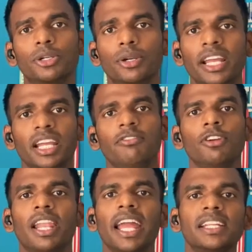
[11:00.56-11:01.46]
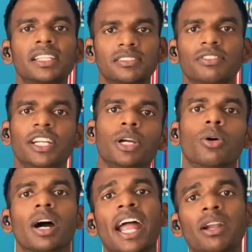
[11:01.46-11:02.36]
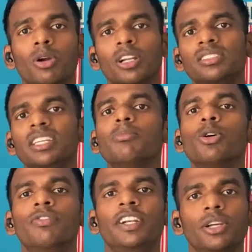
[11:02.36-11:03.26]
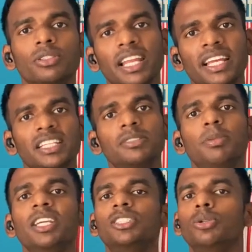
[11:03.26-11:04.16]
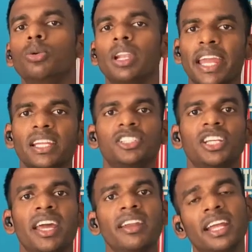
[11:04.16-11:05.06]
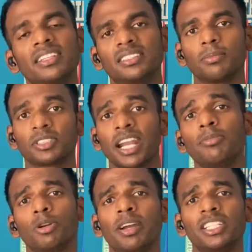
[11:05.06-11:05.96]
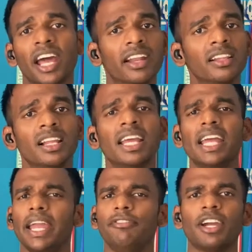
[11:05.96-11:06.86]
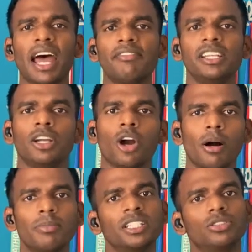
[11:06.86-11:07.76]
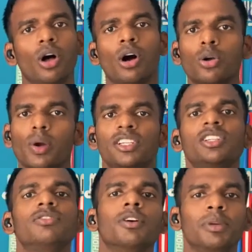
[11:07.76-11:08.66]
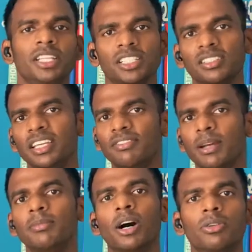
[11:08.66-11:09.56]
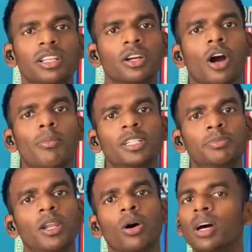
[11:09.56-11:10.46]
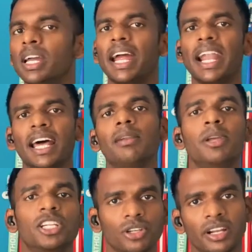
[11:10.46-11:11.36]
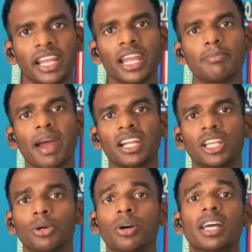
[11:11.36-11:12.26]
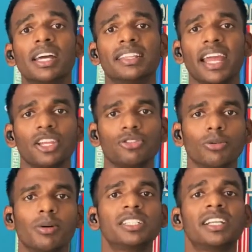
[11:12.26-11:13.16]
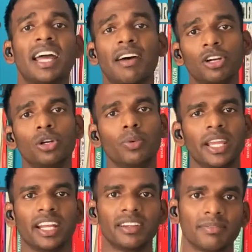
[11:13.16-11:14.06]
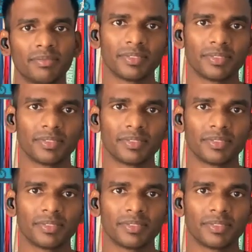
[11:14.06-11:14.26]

today. If you liked this video and want to see more videos like this, please do like, share and subscribe to my channel. If you have any comments or questions for me, just leave them down in the comments below and I'll make sure I get back to you. Thank you so much and have a good weekend.